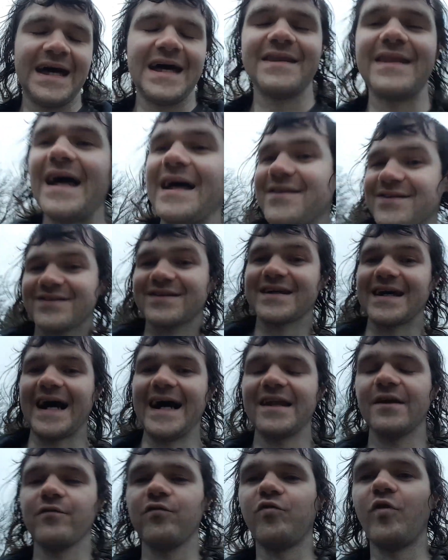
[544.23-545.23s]
that's
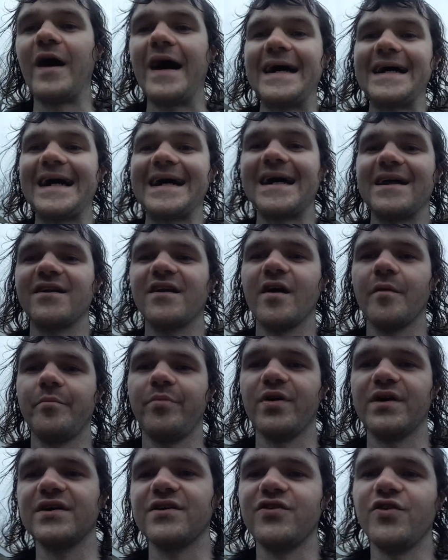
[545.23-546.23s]
kind of why I ended up
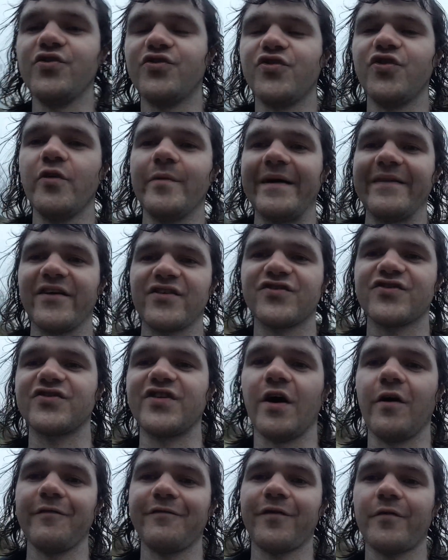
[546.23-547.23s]
putting YouTube on the
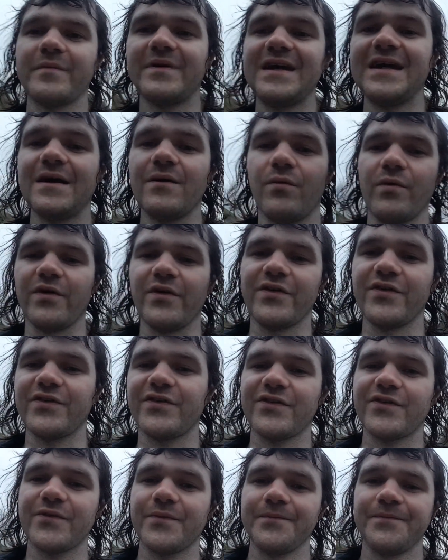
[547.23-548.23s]
shelf for me. It
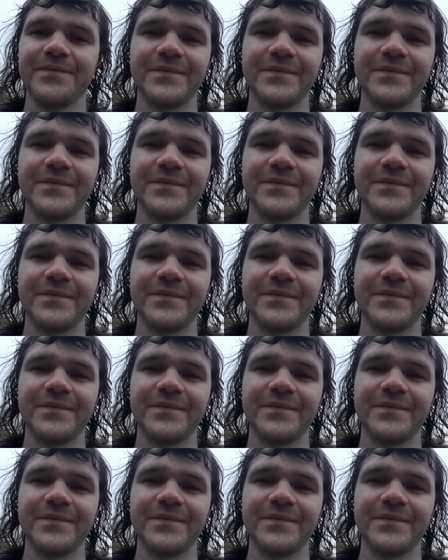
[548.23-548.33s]
was,